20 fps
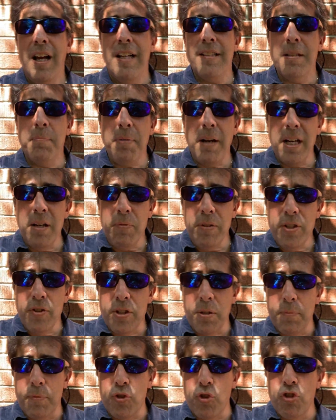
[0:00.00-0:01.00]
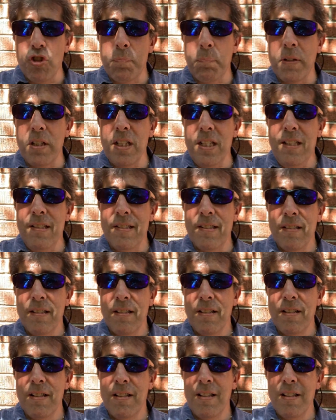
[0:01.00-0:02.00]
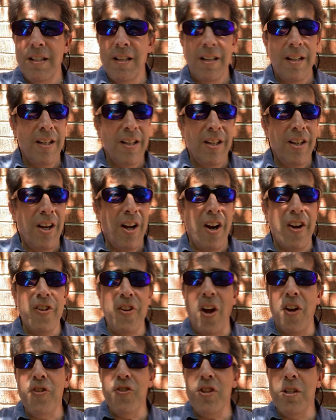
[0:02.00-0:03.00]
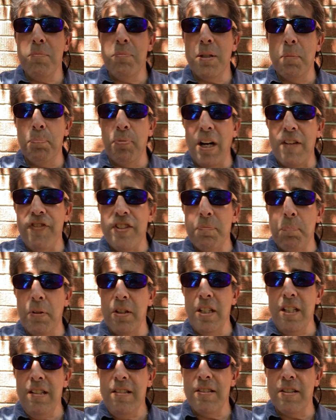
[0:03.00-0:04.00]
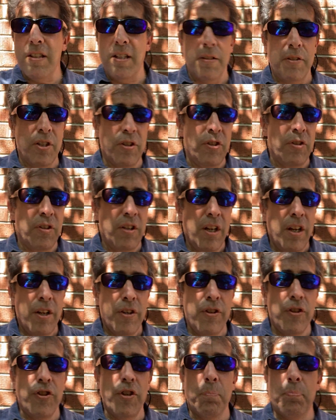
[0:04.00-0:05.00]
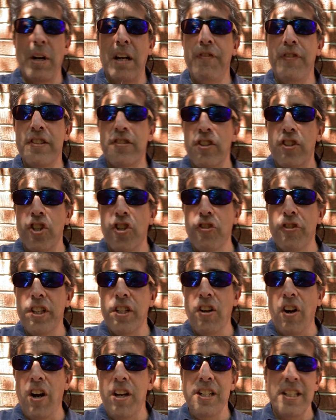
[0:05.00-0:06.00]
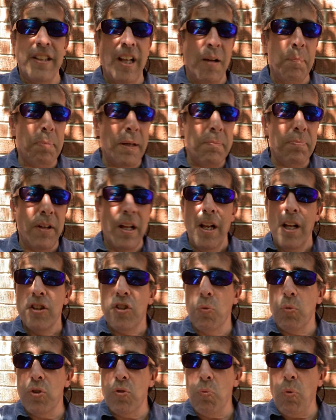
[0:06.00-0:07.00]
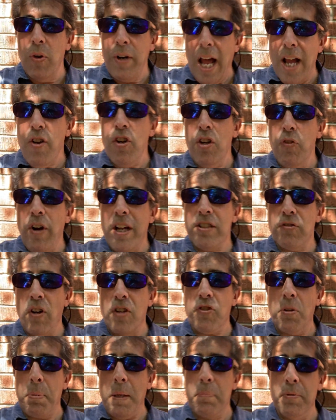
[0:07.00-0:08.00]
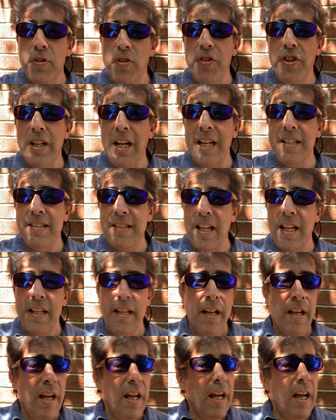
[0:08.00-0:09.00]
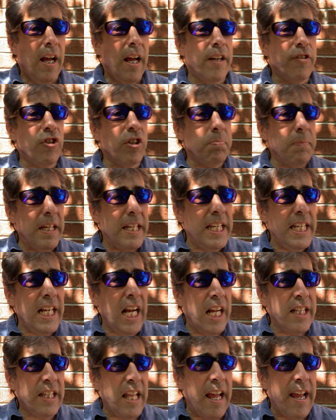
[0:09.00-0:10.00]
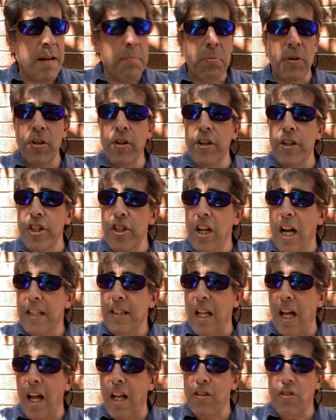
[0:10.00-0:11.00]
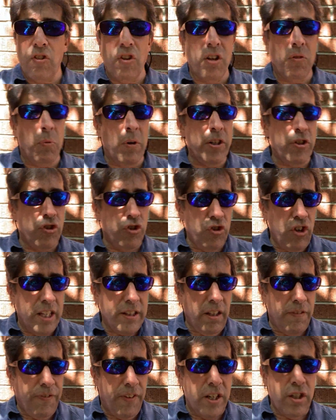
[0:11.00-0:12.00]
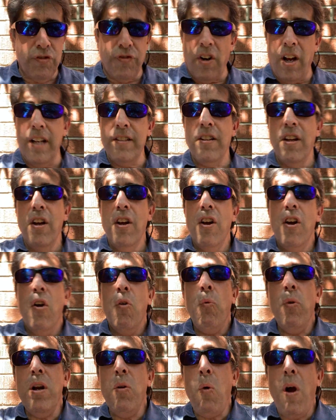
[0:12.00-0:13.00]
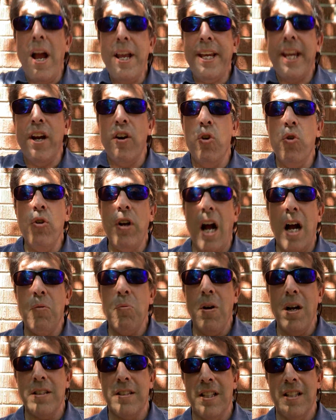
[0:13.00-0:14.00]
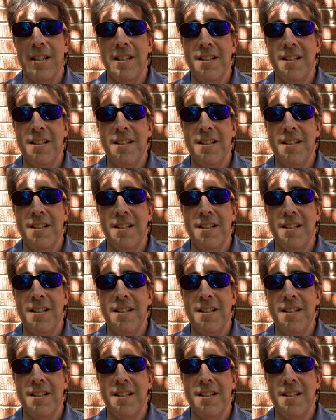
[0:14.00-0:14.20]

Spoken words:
I said, Bonnie, what are you, the juice police? Are you the breakfast police? You're the breakfast security guard? You tell people, when I go to restaurants with people, do you think I say, excuse me, he got the hamburger, he got the hot dog, what, did you get the french fries? What do I care who got what?